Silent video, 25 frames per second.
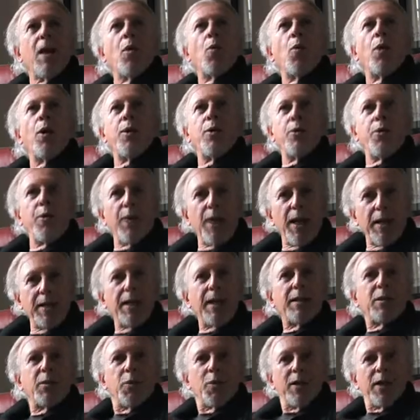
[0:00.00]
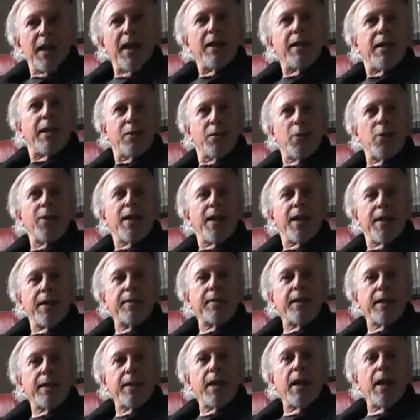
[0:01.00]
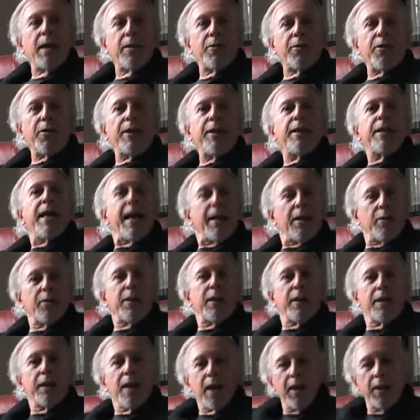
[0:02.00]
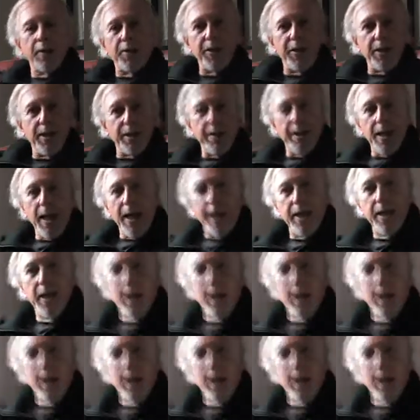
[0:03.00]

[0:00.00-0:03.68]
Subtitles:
Well, you do that. That's what nanotechnology does that.